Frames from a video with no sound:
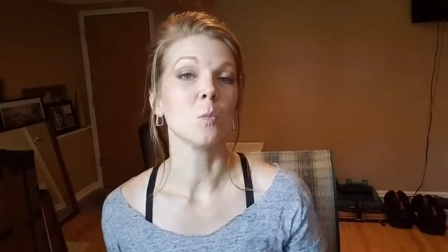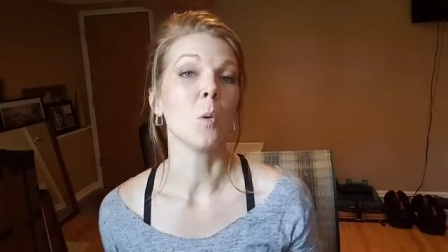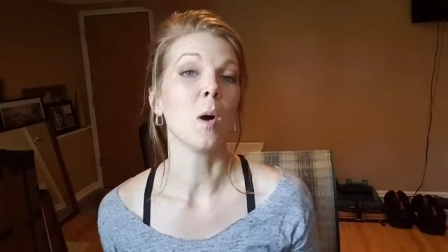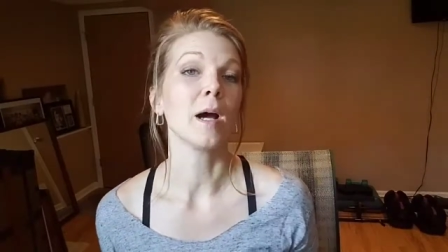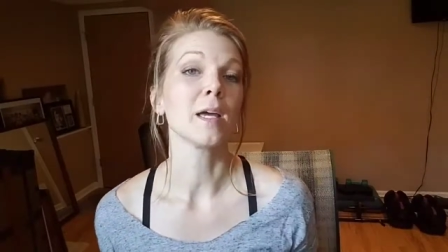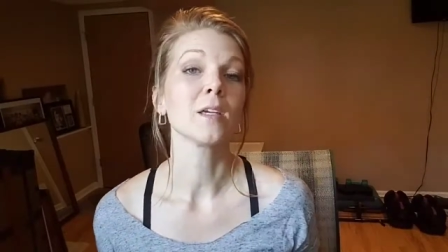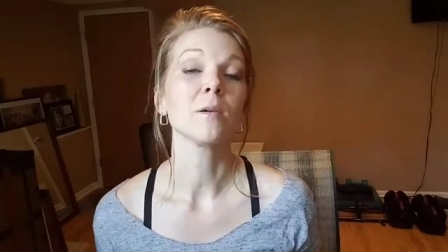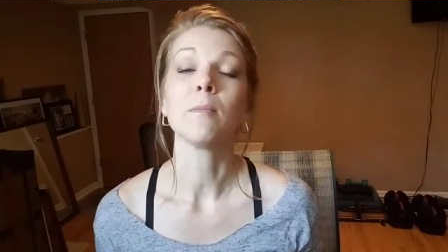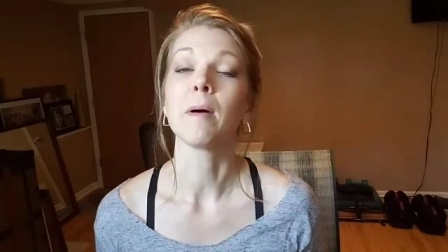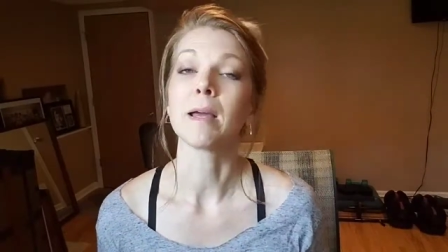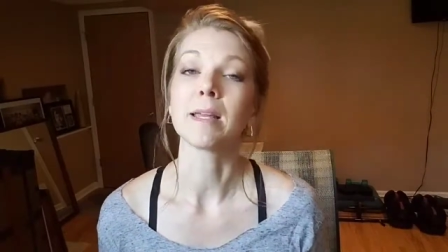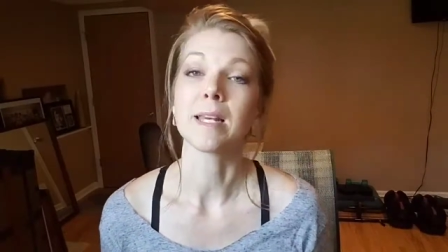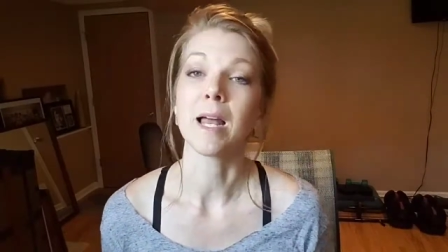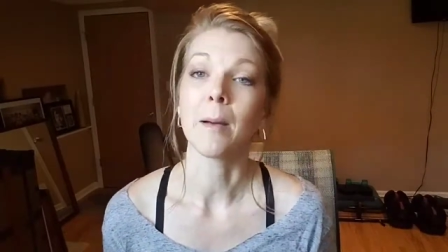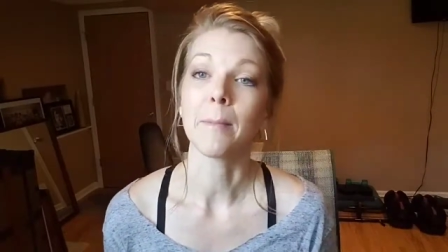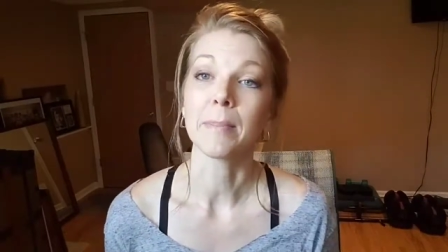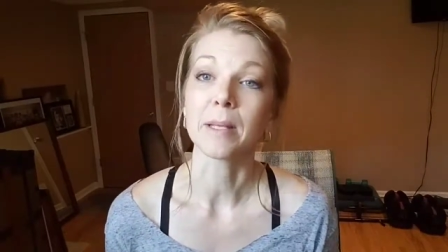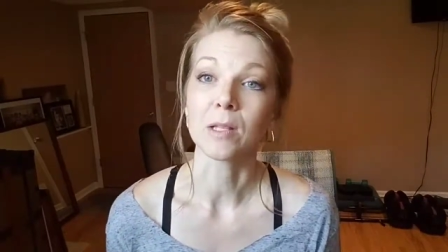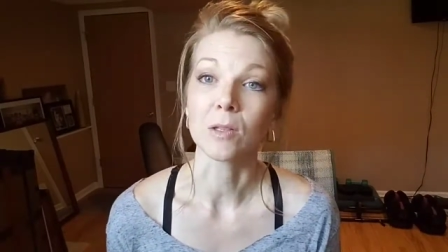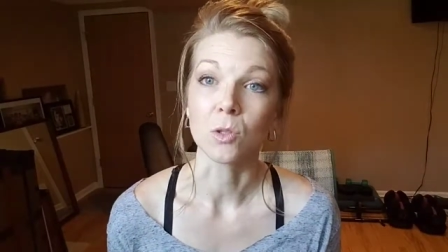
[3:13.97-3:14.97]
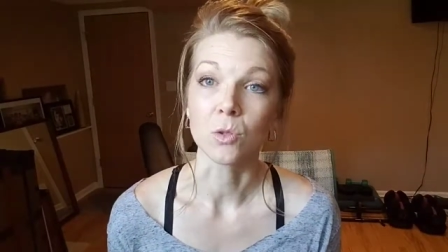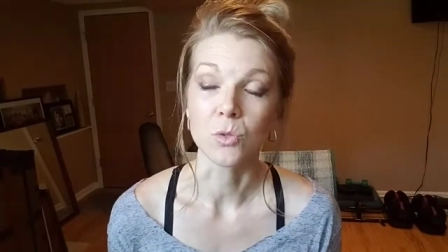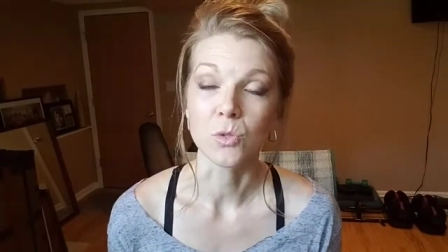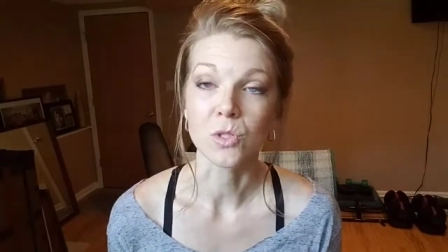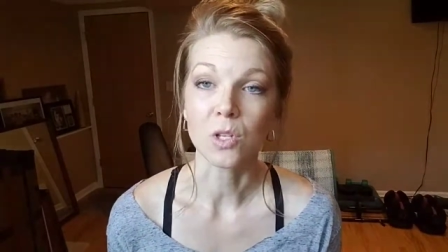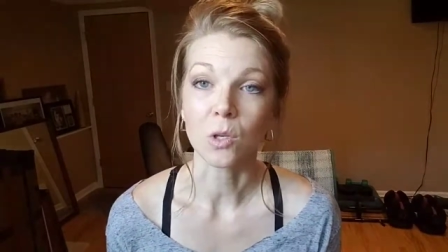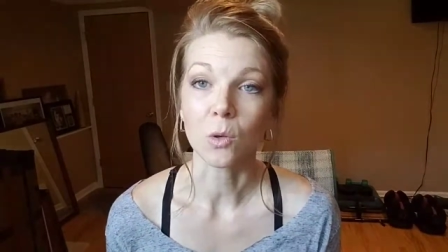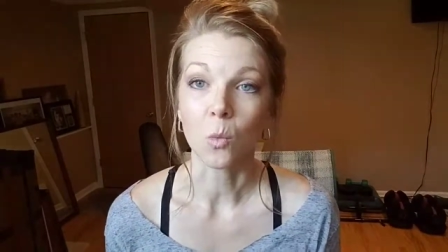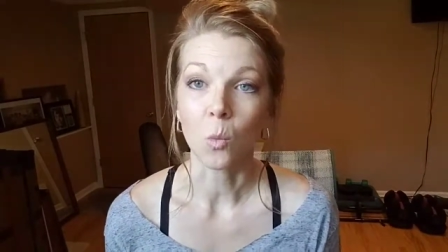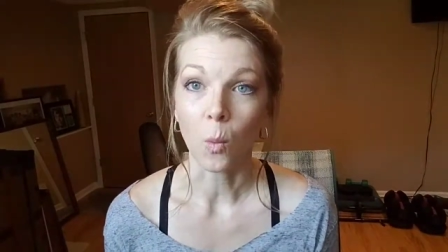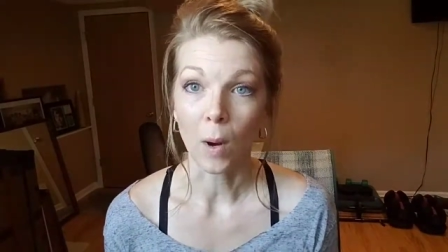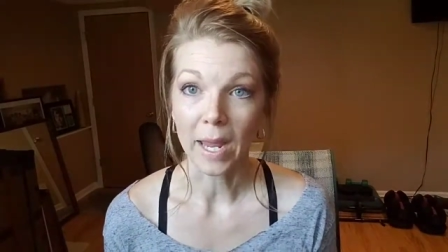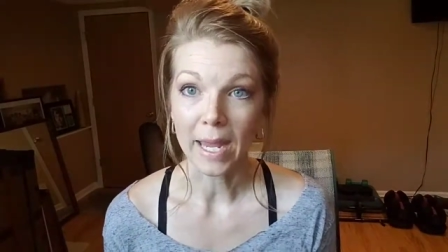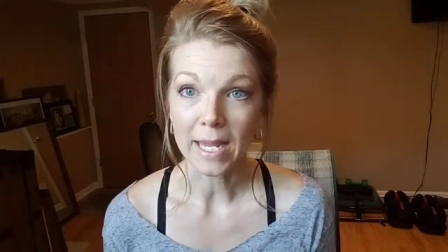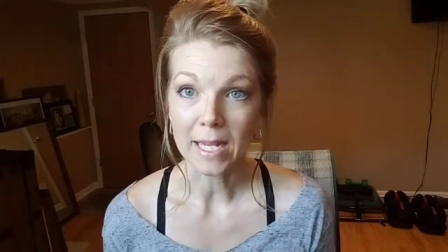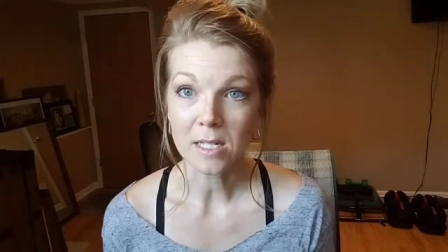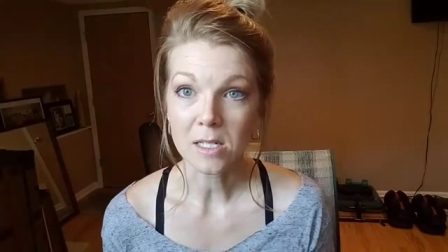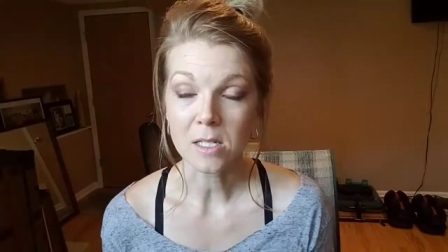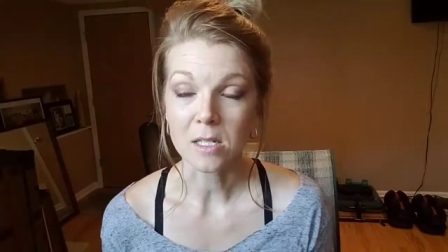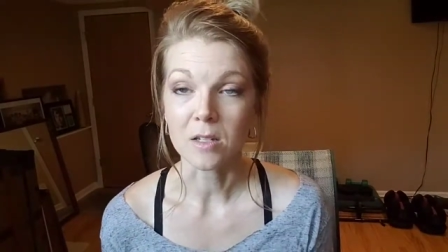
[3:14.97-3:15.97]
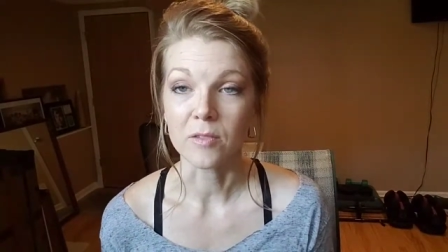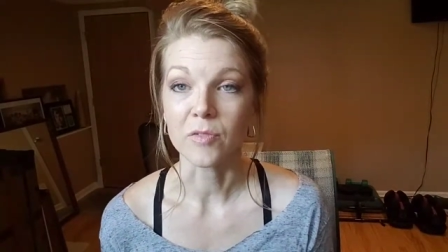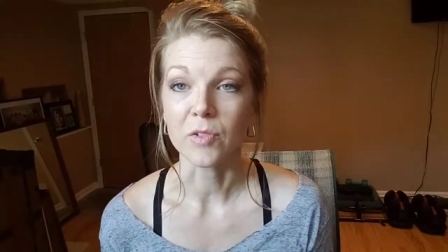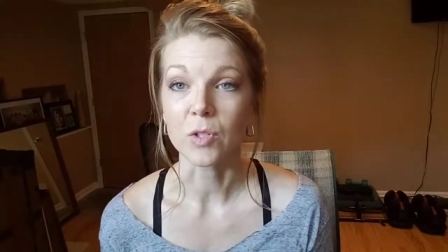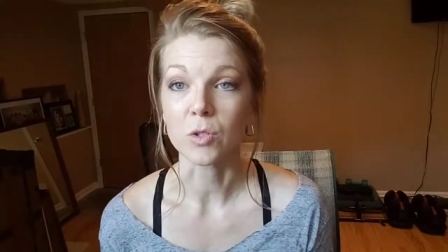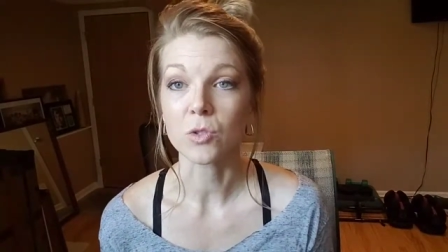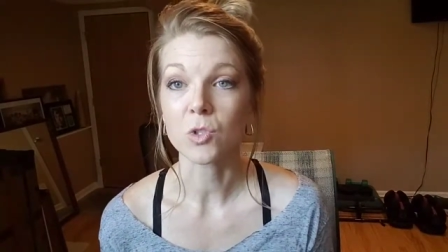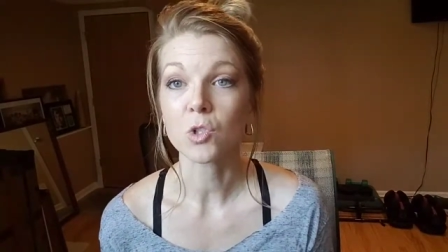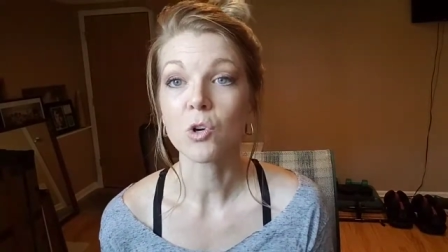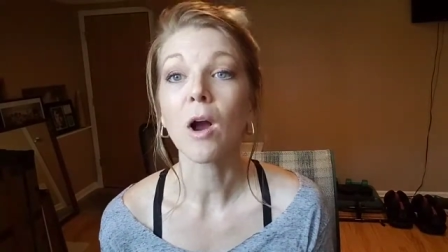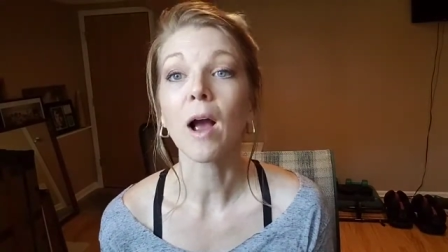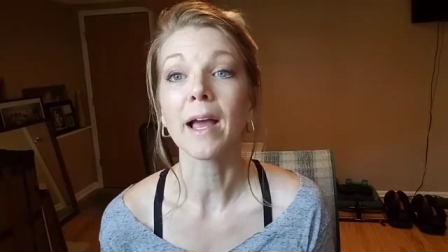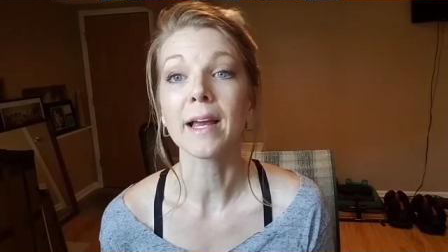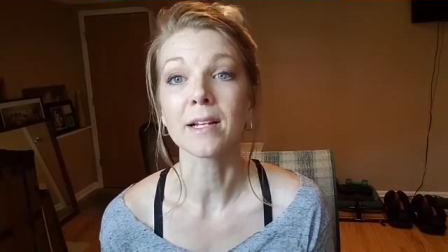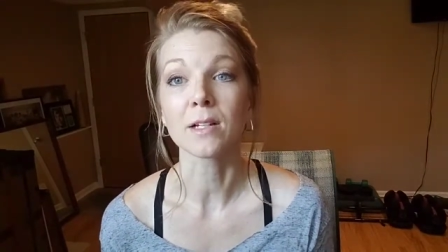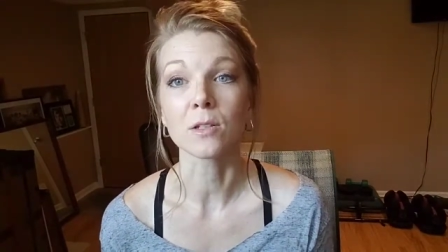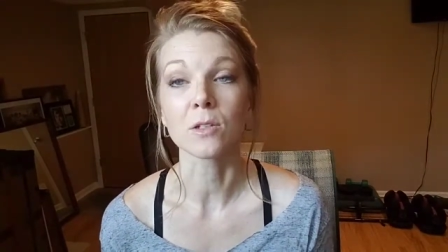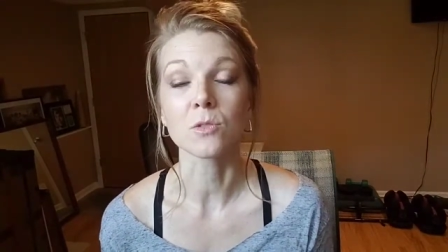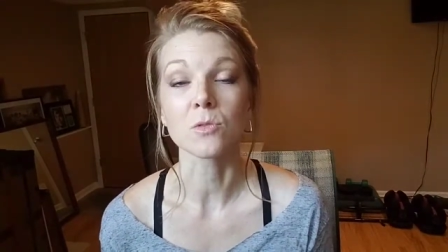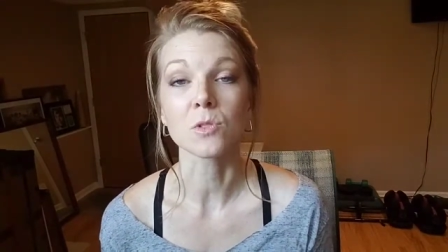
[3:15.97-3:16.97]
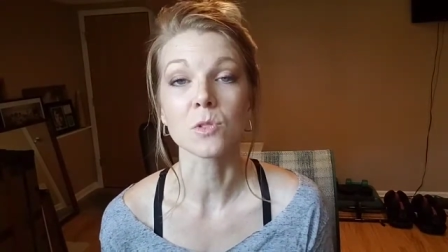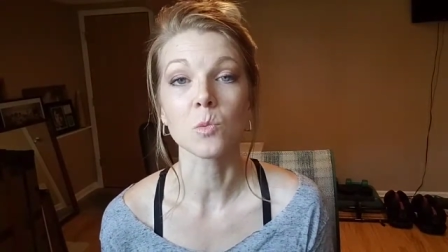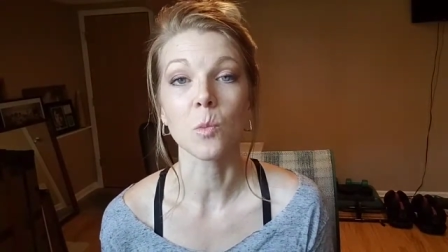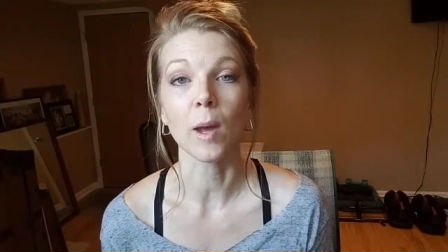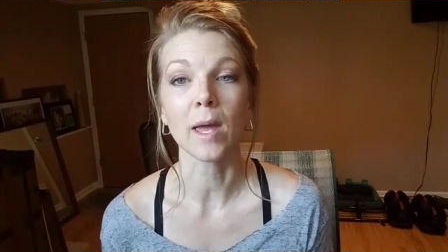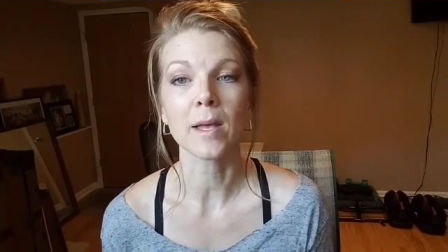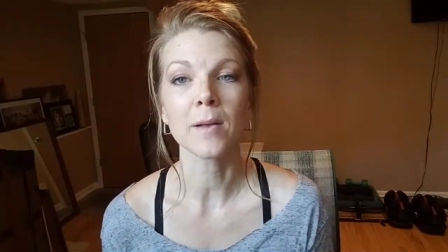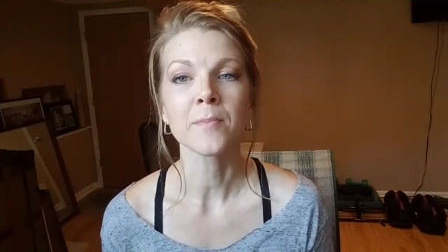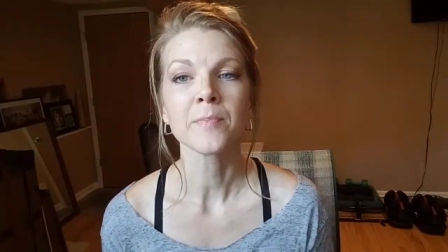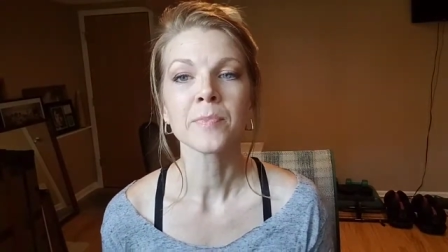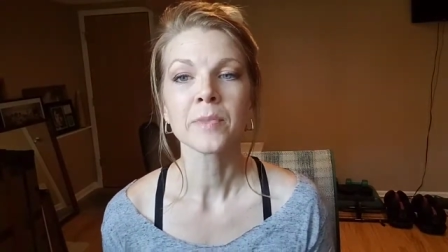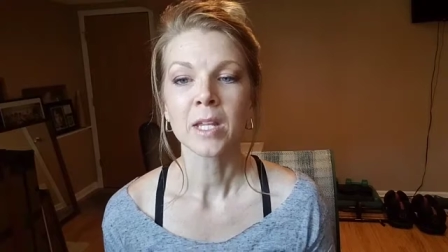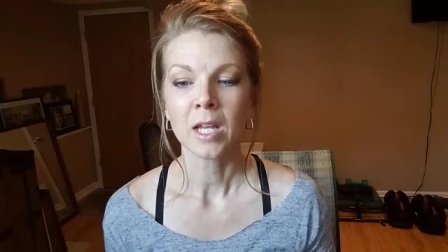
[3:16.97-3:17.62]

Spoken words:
why you might not be losing weight if you're trying to lose weight.